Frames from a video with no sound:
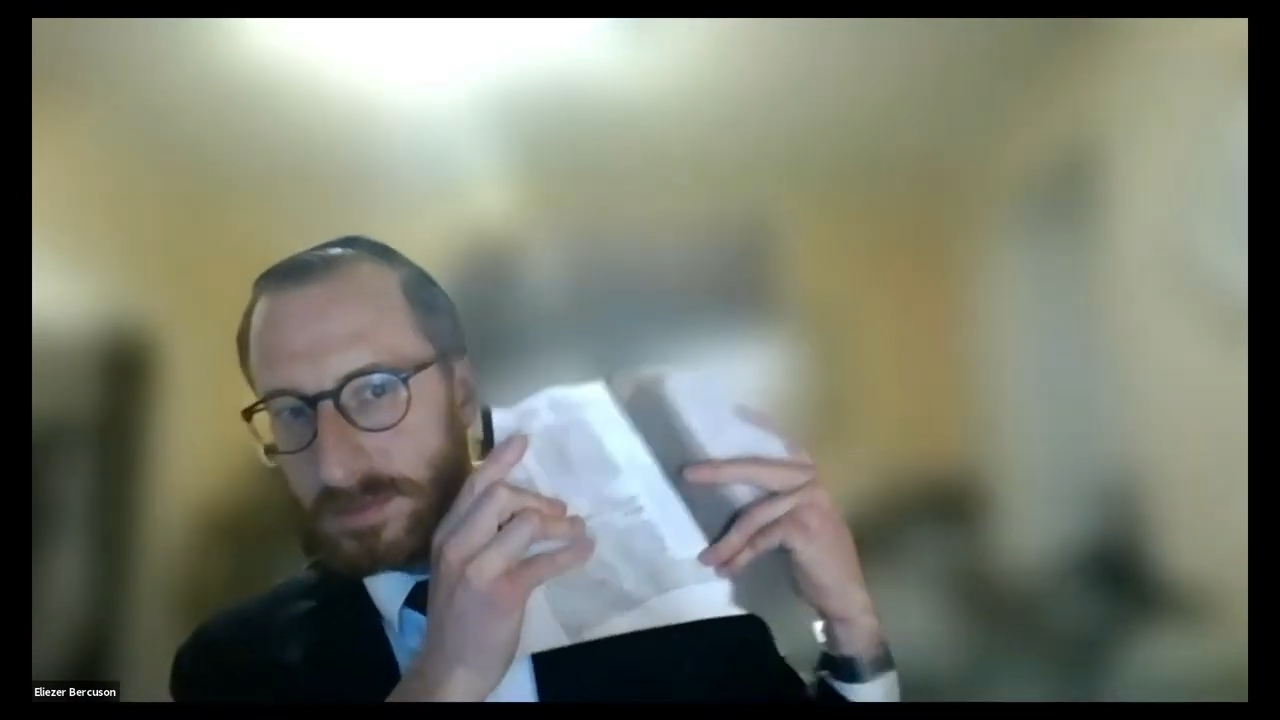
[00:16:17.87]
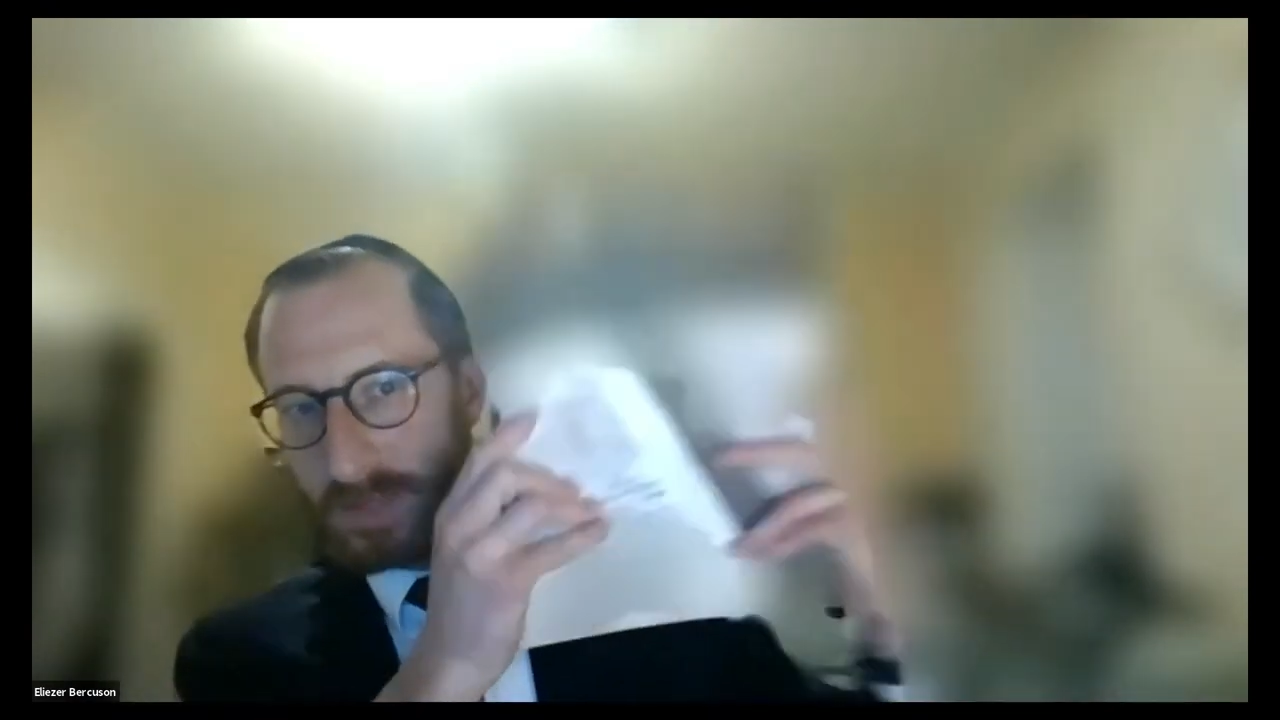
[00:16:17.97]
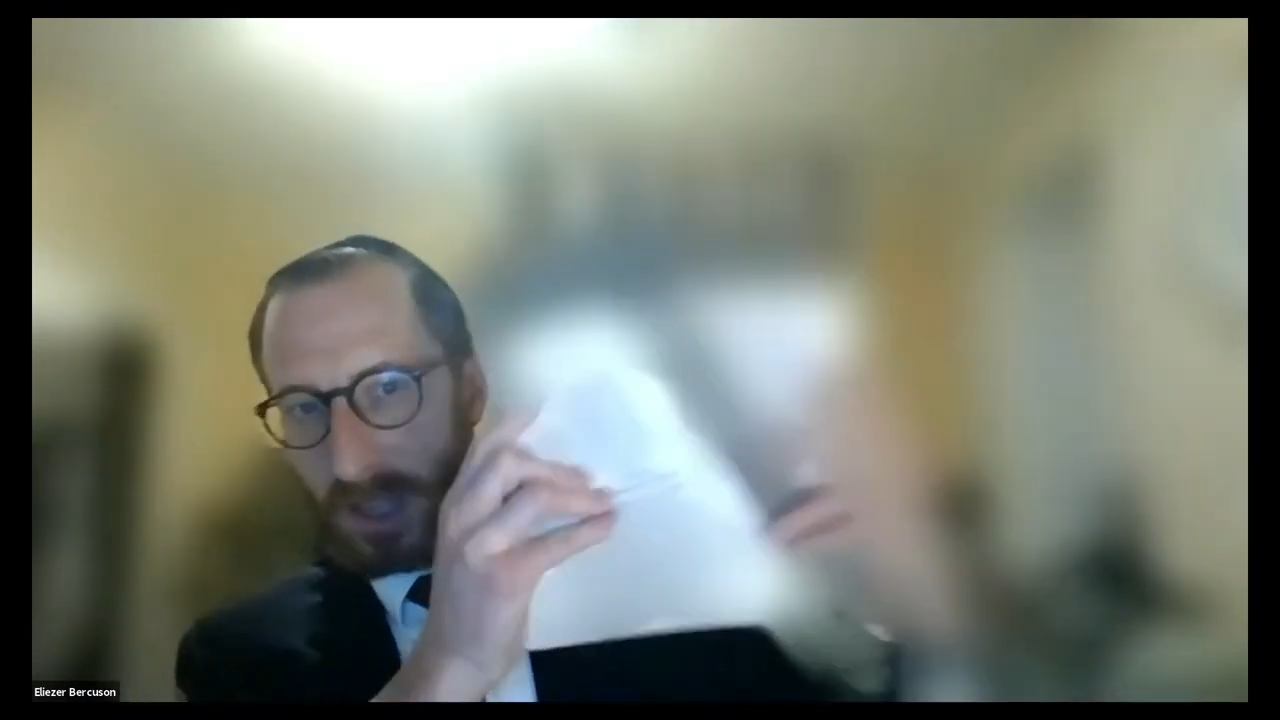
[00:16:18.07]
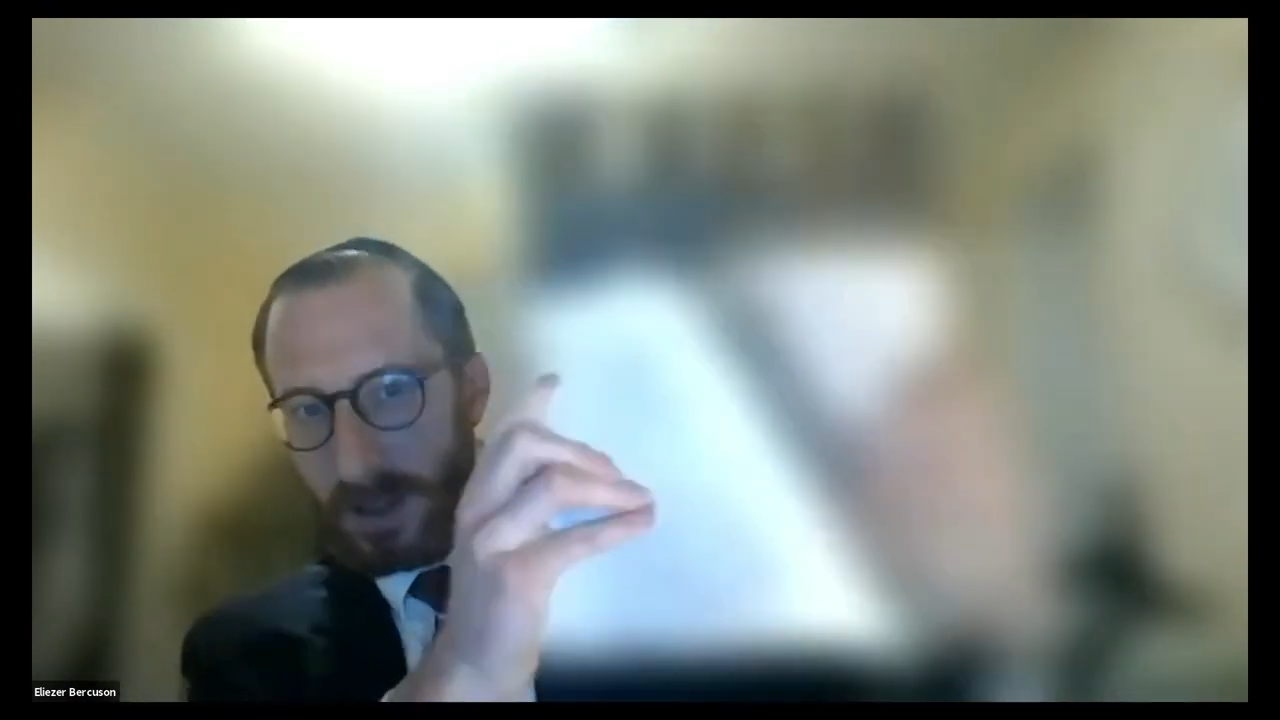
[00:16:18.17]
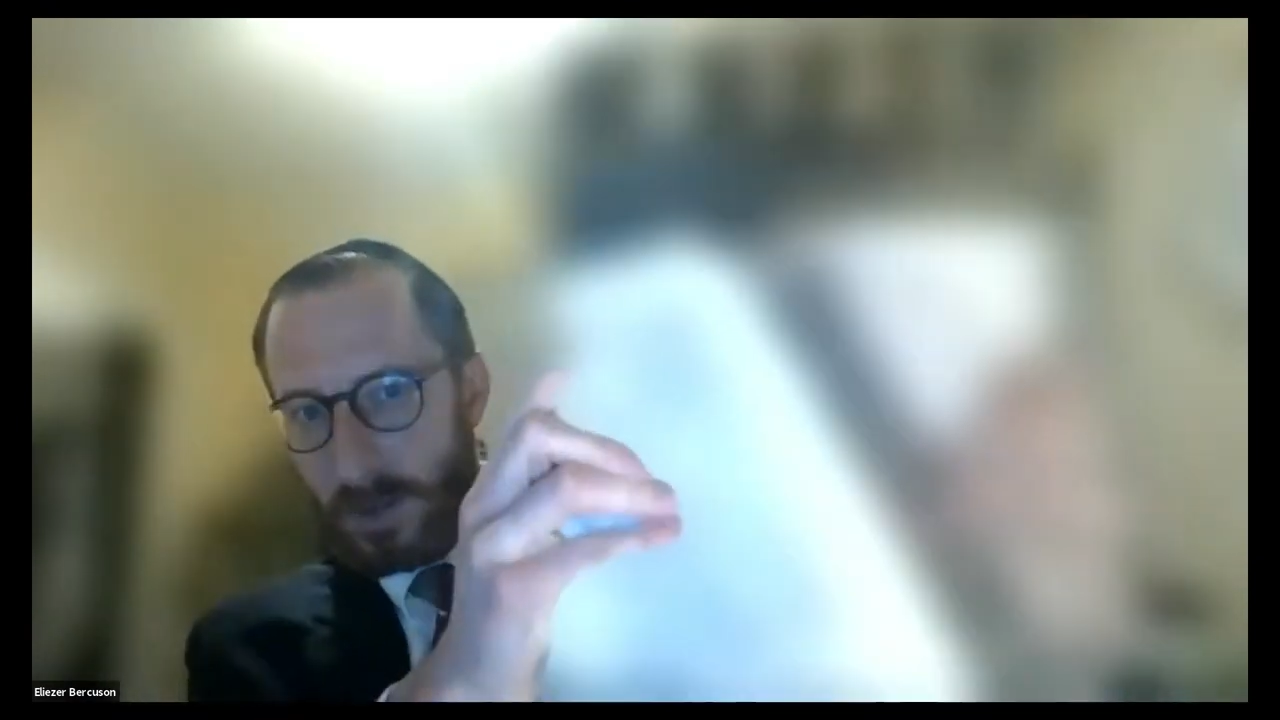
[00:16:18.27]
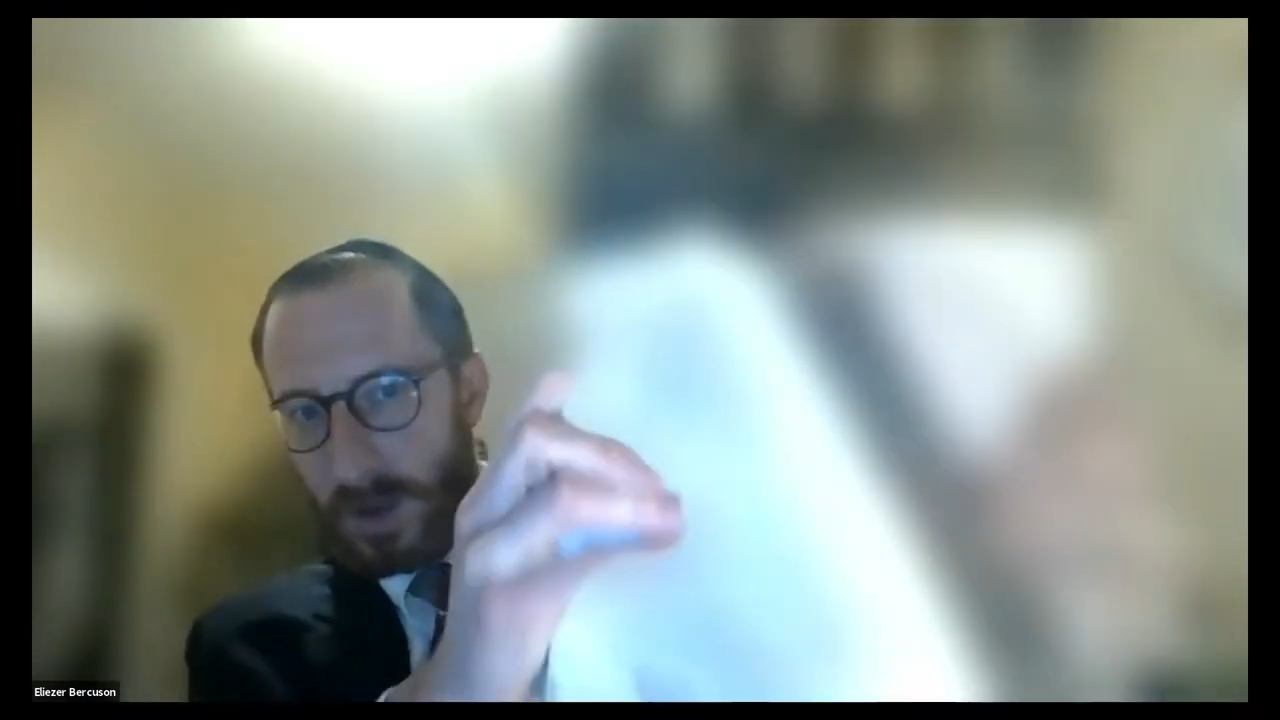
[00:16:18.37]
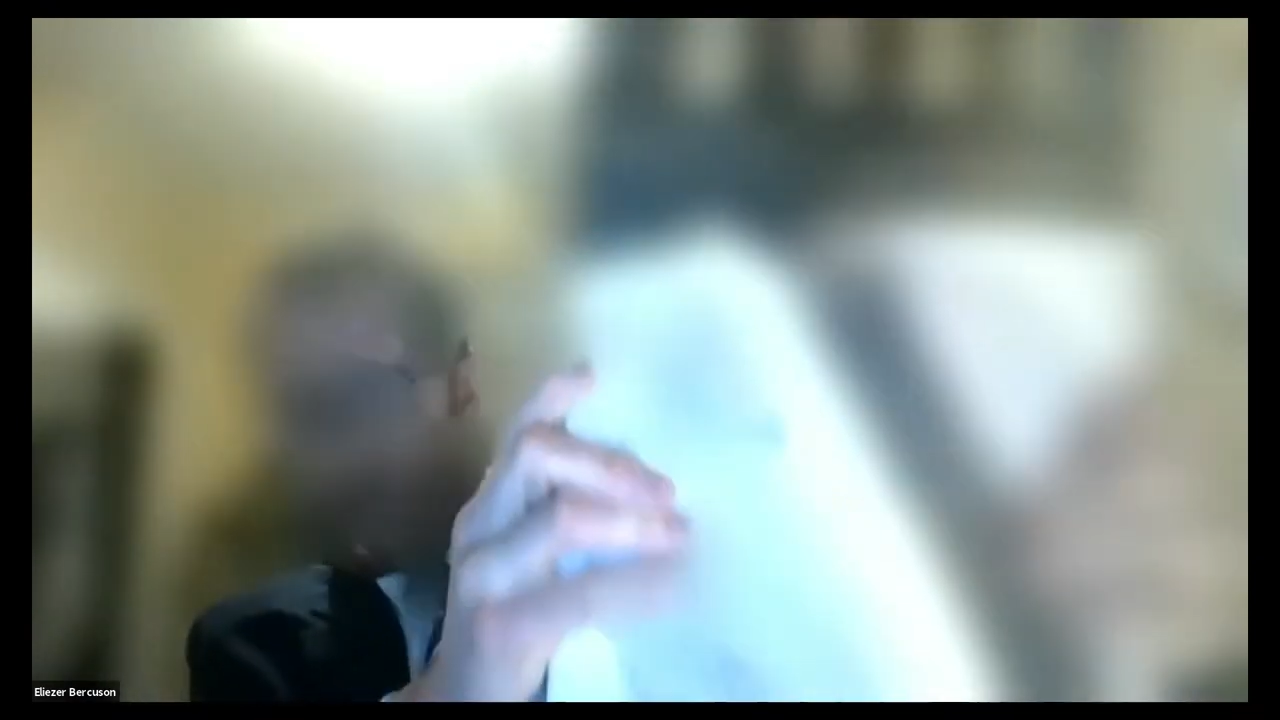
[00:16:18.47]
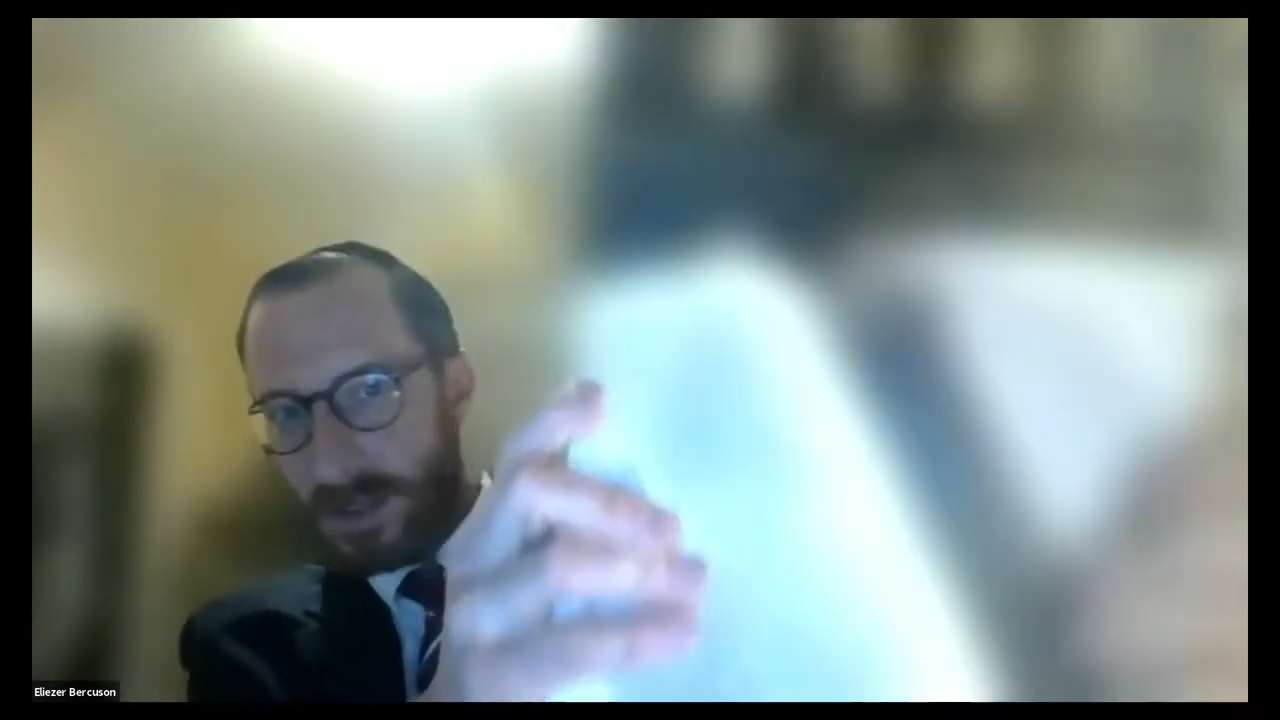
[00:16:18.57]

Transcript: Can't quite